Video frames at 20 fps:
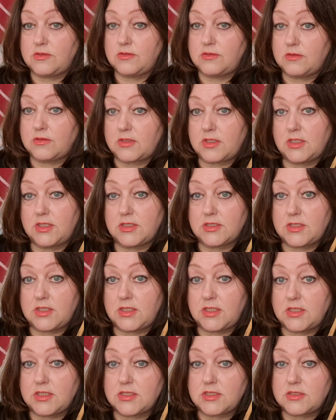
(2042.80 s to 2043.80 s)
to do on King's
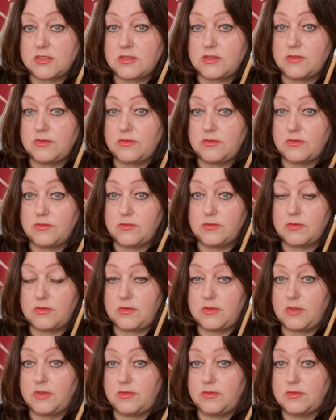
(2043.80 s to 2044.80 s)
Day is to
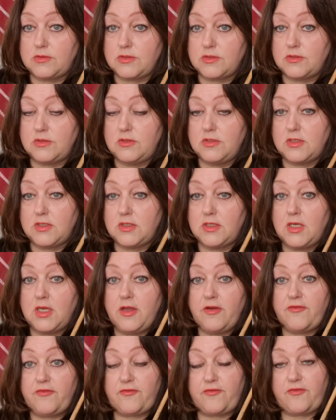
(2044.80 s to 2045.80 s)
go to the
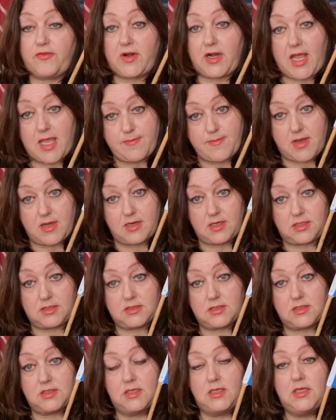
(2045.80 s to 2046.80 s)

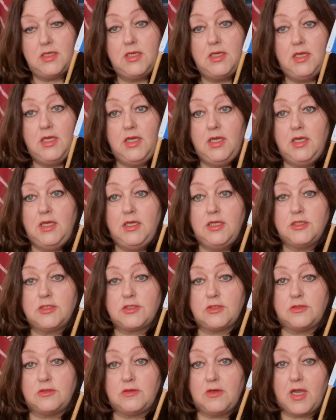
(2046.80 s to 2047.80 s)
Vrijmarkt.
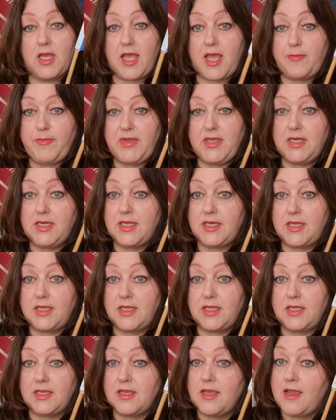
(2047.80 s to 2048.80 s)
So happy
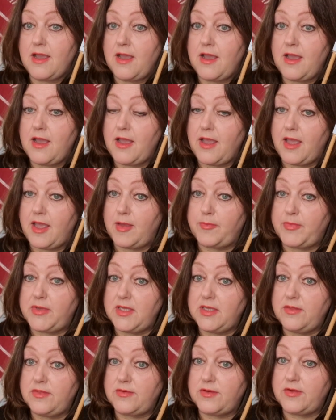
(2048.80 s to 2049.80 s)
knitting,
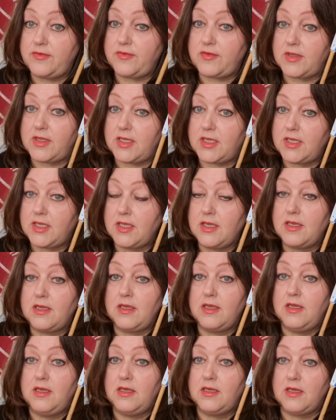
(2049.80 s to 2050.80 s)
happy thrifting,
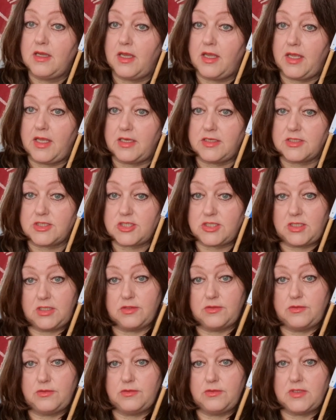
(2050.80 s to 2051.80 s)
and see
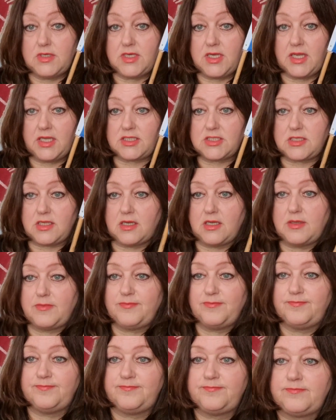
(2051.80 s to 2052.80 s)
you next time.